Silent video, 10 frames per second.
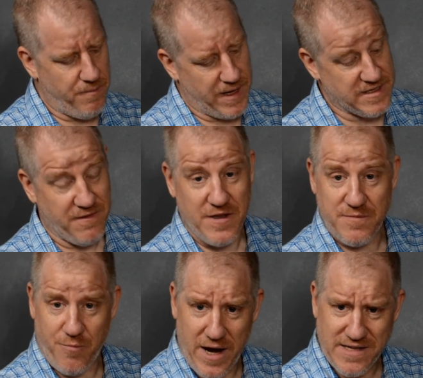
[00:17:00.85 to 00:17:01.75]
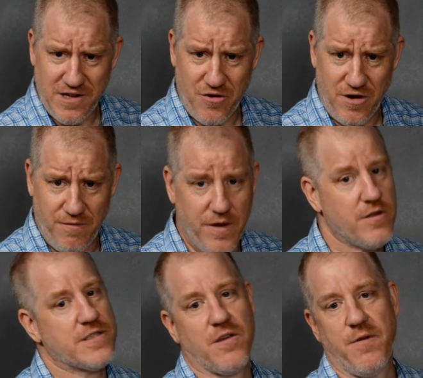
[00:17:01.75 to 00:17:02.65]
because if this breaks and you're in the field,
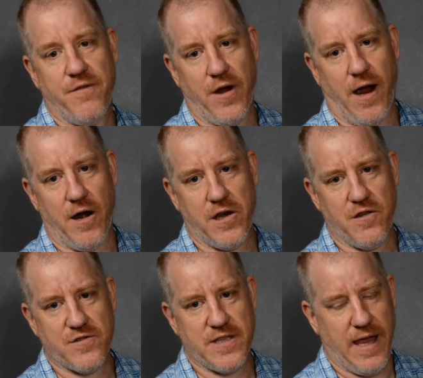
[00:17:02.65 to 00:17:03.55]
it's going to be very hard to use the